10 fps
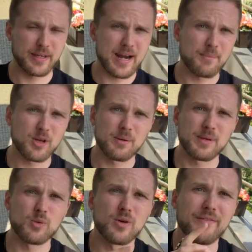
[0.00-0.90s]
And I'm going to
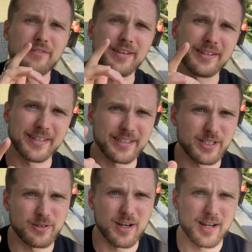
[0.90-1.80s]
be revealing
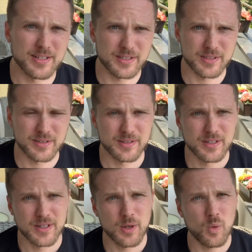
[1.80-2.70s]
to you guys
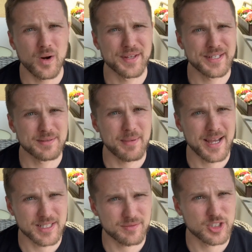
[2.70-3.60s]
one of these
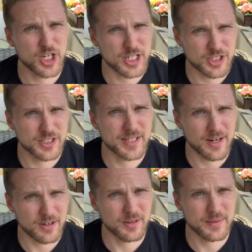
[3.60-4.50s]
massive changes that
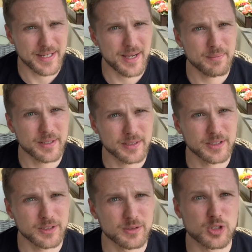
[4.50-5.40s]
are going to be happening
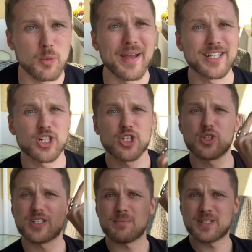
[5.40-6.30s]
to you. So make sure
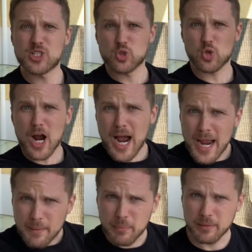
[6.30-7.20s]
you
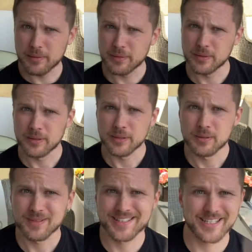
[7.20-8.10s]
subscribe
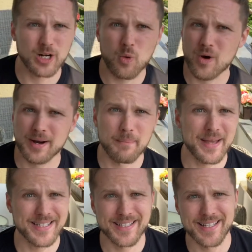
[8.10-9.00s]
because you don't want to
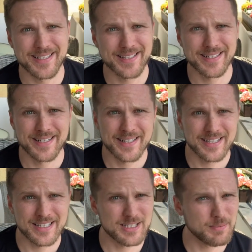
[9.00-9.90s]
miss this
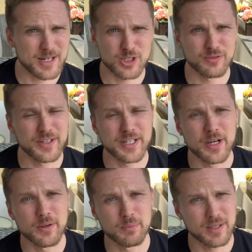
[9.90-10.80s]
special
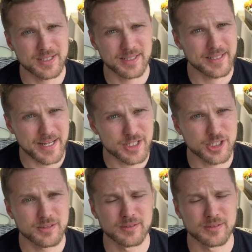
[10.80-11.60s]
video presentation.